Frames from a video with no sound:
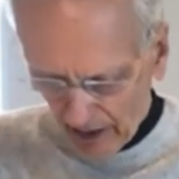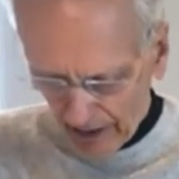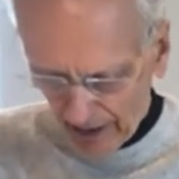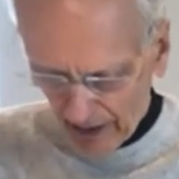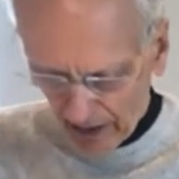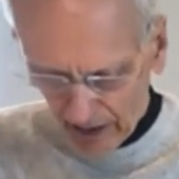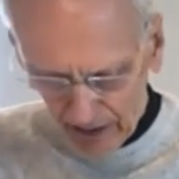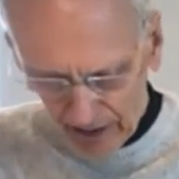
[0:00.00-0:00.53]

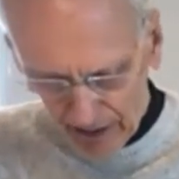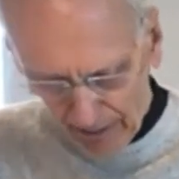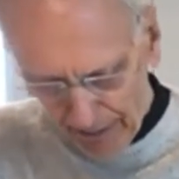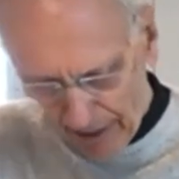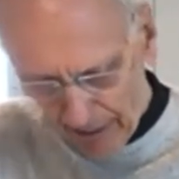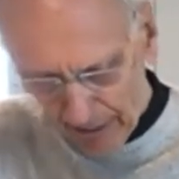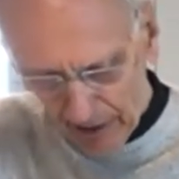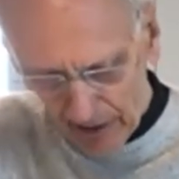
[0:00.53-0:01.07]
There's the
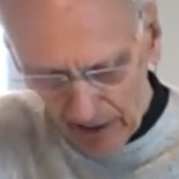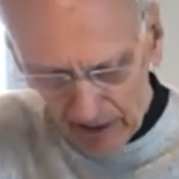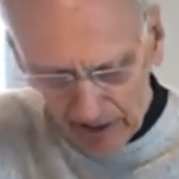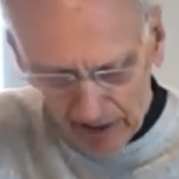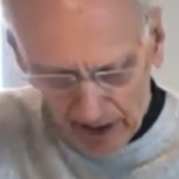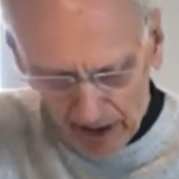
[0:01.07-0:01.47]
pumpkins.